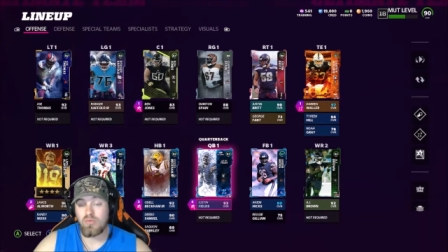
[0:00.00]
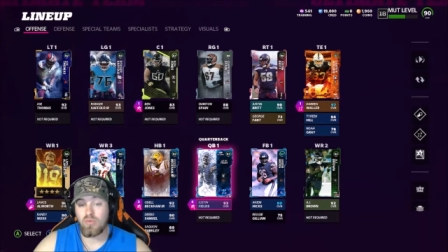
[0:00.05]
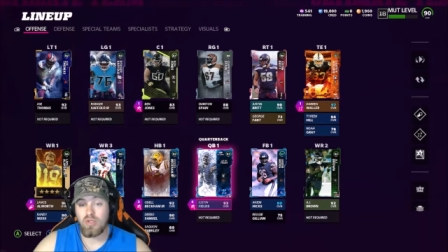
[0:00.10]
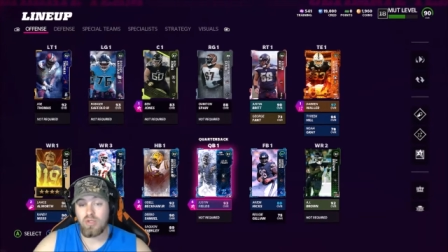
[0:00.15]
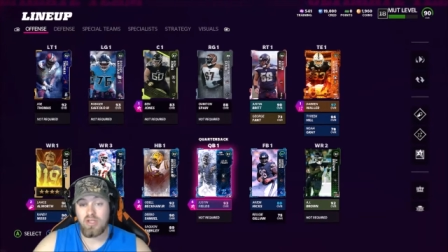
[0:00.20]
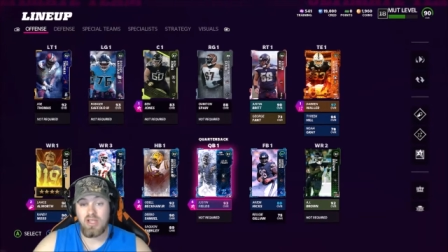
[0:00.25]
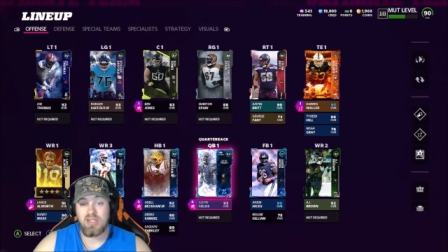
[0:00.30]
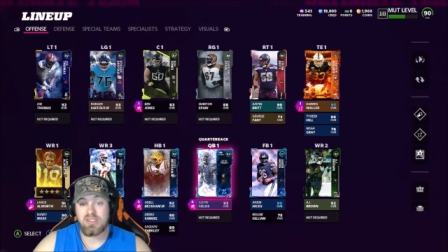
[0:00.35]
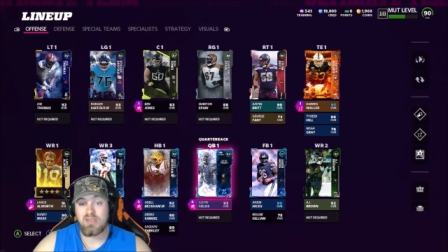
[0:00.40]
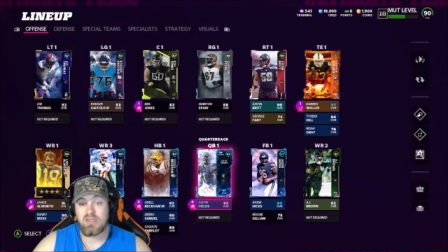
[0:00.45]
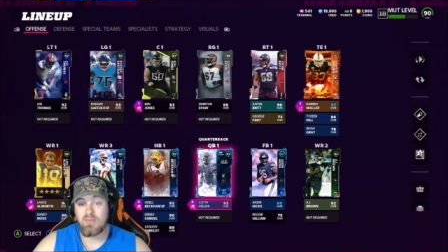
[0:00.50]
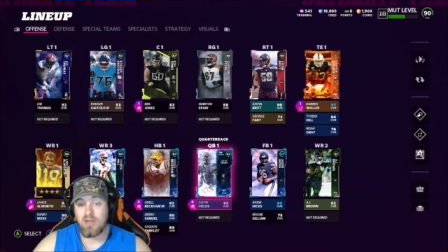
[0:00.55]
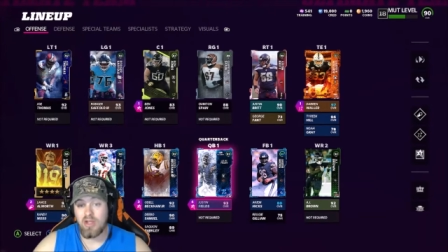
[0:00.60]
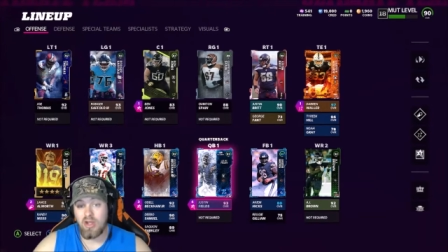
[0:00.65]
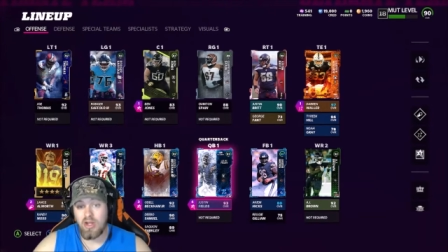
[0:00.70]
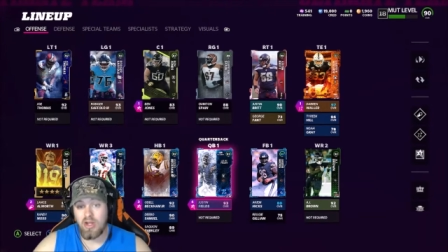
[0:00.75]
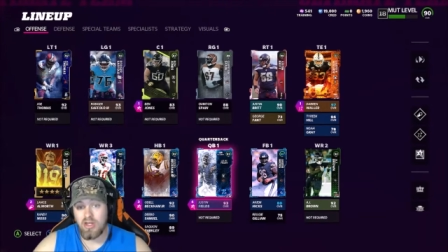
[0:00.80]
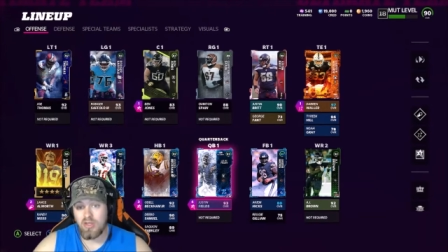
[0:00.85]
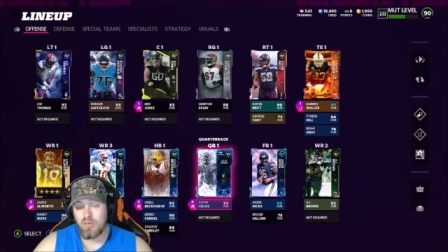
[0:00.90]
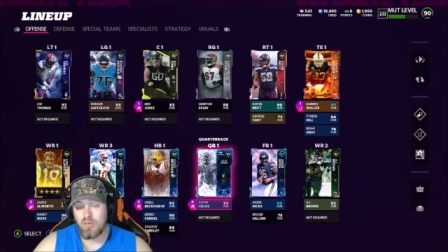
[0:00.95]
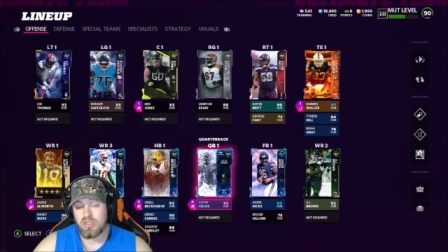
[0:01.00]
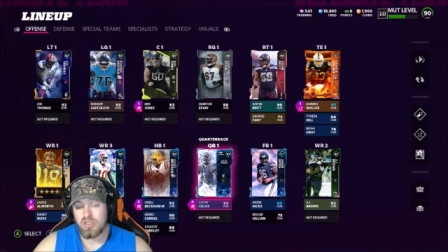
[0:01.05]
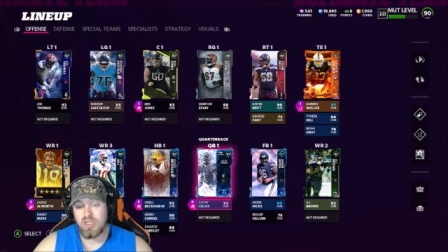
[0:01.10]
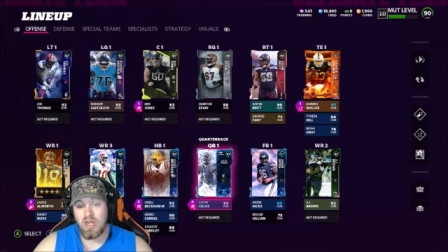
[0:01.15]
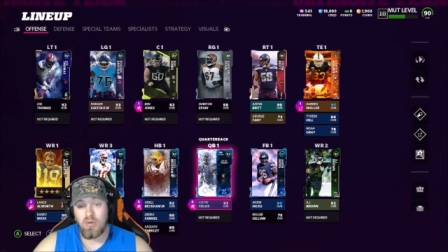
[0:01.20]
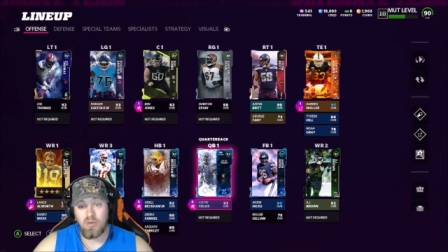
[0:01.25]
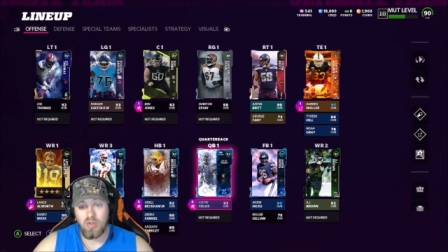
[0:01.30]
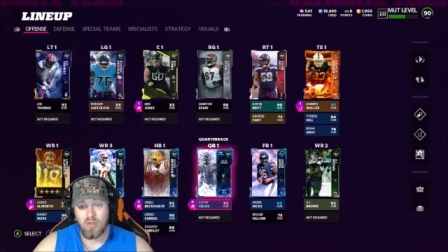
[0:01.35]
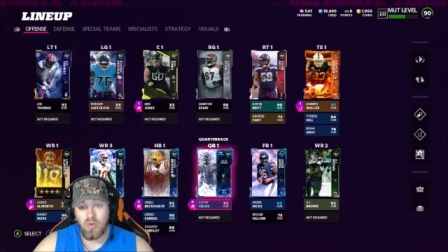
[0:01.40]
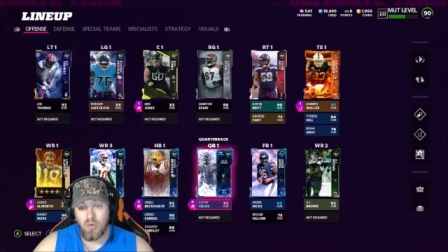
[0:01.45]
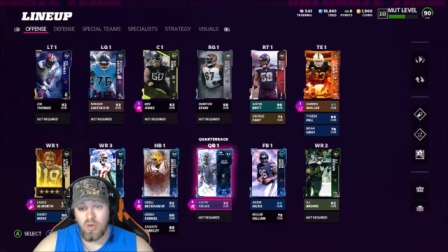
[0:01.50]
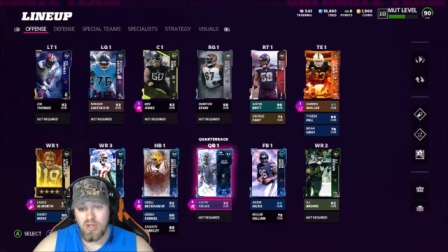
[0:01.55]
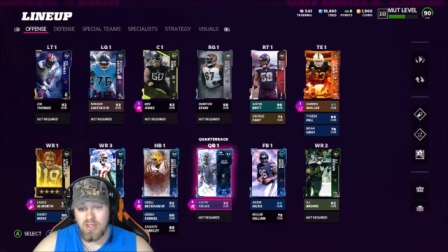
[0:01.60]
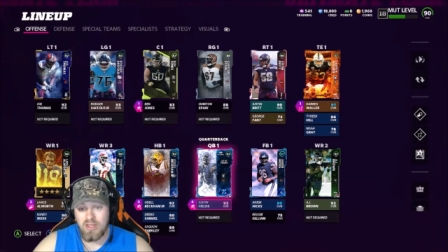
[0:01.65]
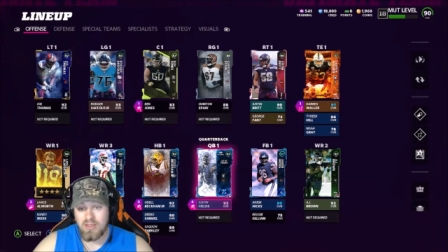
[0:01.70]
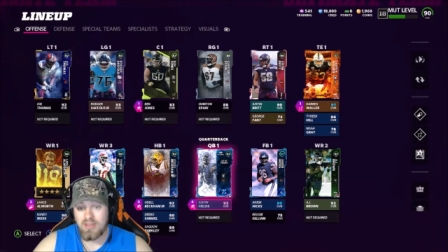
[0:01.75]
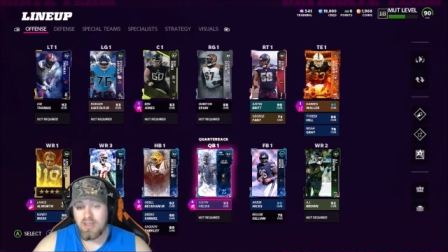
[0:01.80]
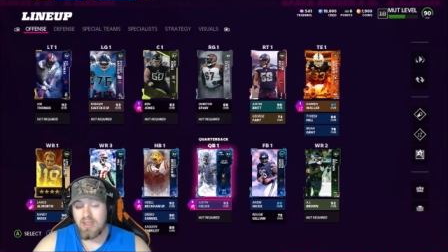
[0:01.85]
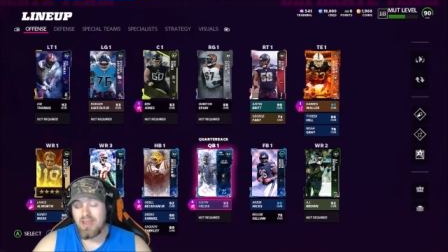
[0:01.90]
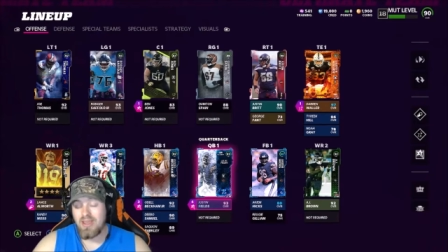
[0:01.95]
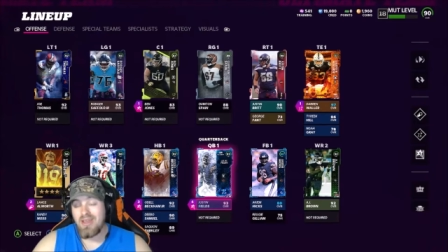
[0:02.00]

realized that my audio was not recording.